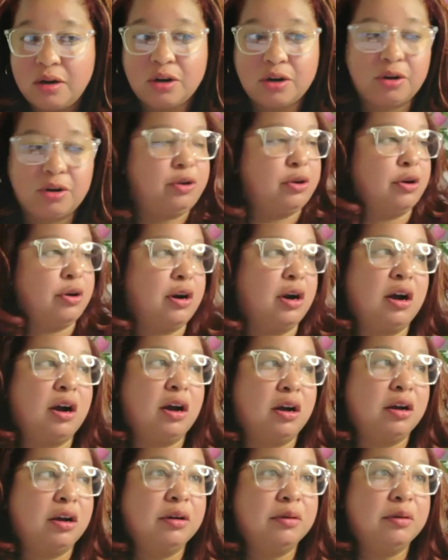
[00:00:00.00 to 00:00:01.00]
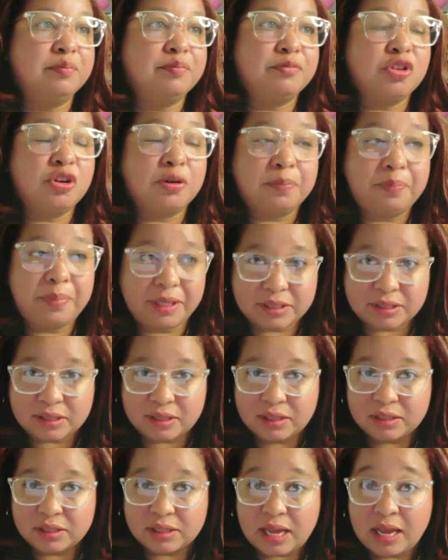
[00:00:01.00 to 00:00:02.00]
your um your
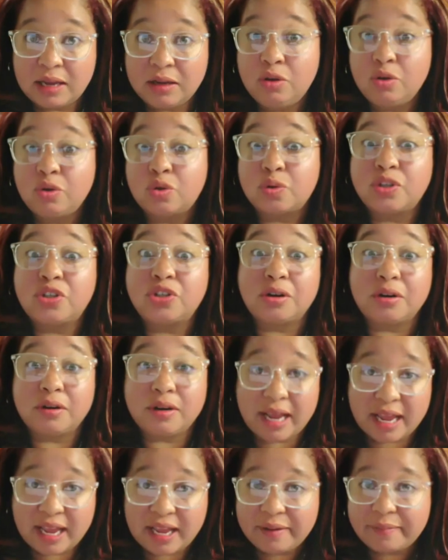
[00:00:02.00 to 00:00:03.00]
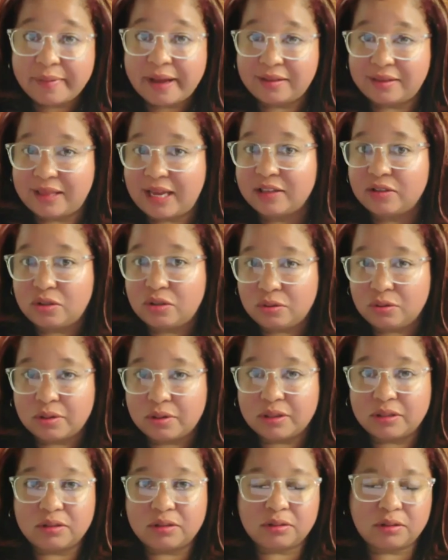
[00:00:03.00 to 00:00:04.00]
business and you switched your name at that too
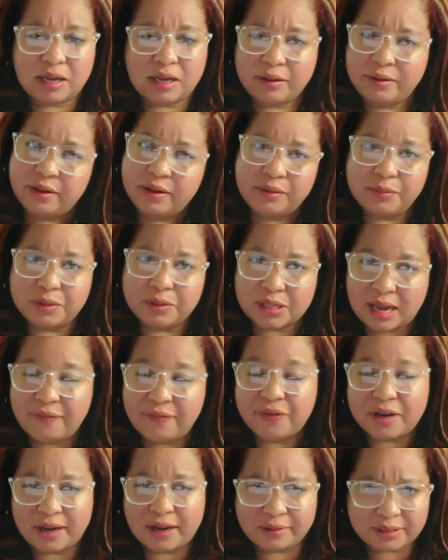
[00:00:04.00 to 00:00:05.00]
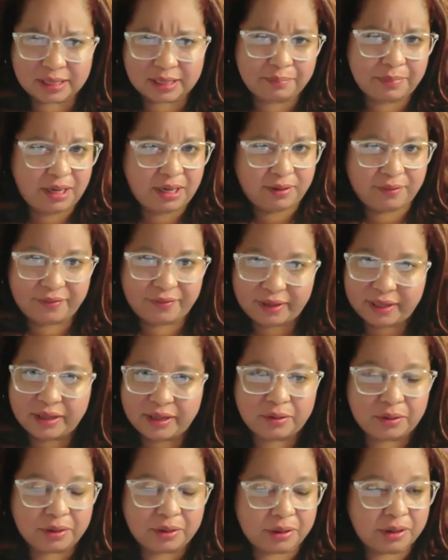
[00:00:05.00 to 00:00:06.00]
because uh, it was I forgot it was like main
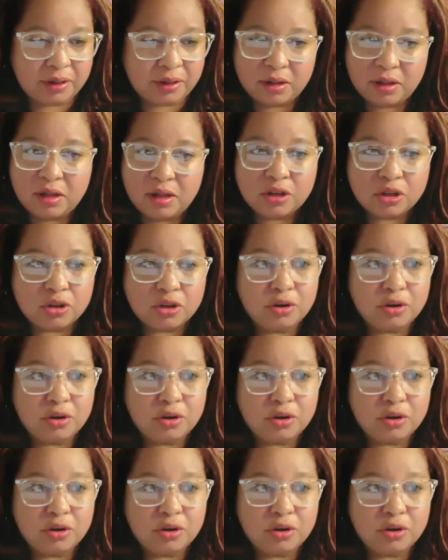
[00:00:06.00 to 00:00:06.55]
event or you